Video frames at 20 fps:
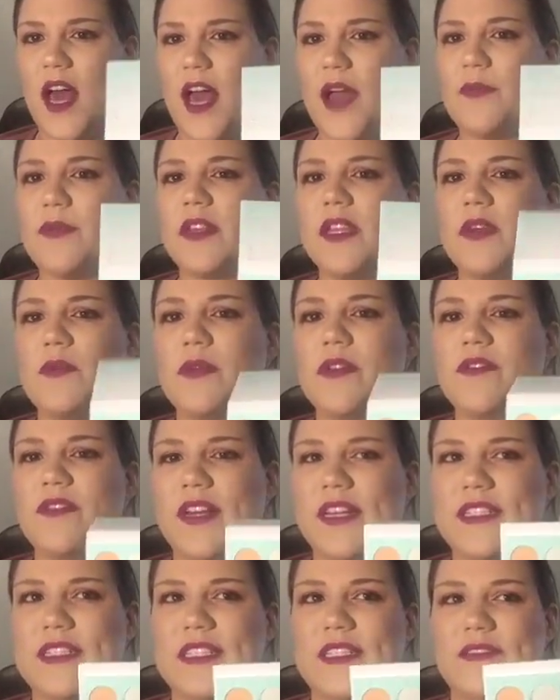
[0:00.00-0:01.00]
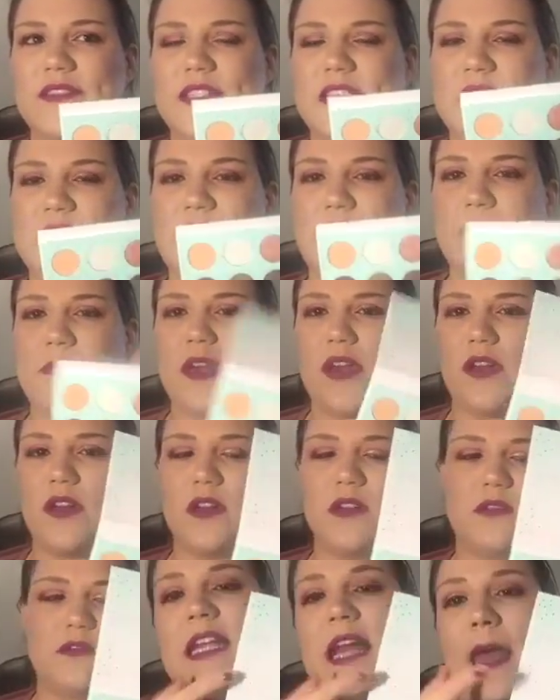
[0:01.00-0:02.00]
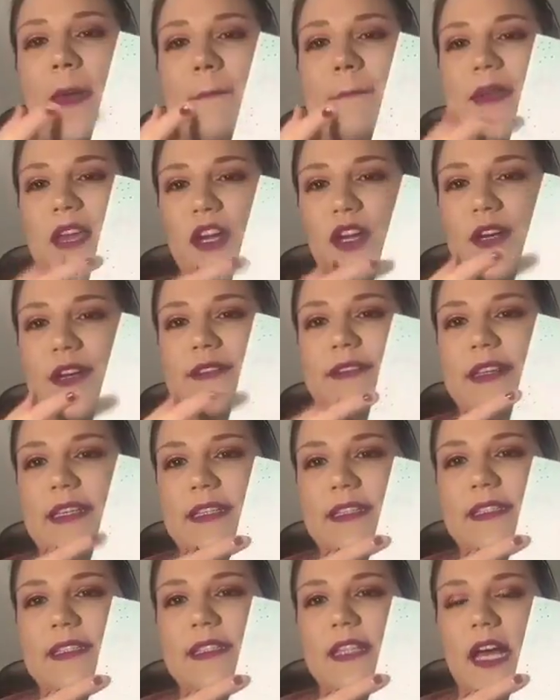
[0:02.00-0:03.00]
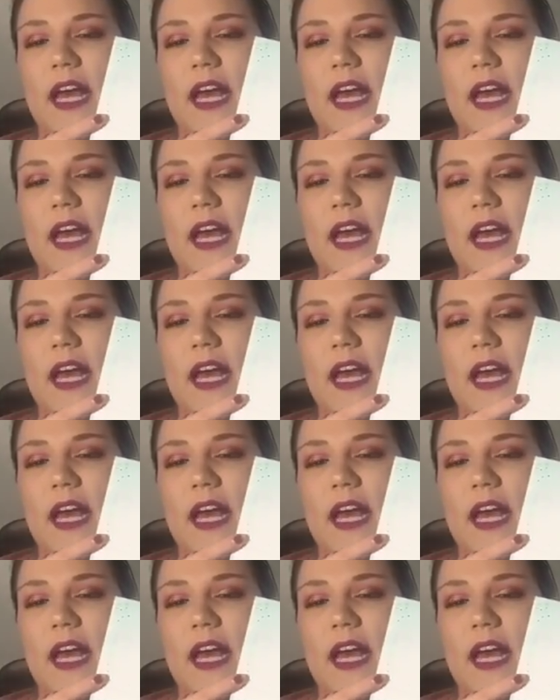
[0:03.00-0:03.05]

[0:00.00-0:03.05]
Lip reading: I really would have liked to have seen a mirror in this.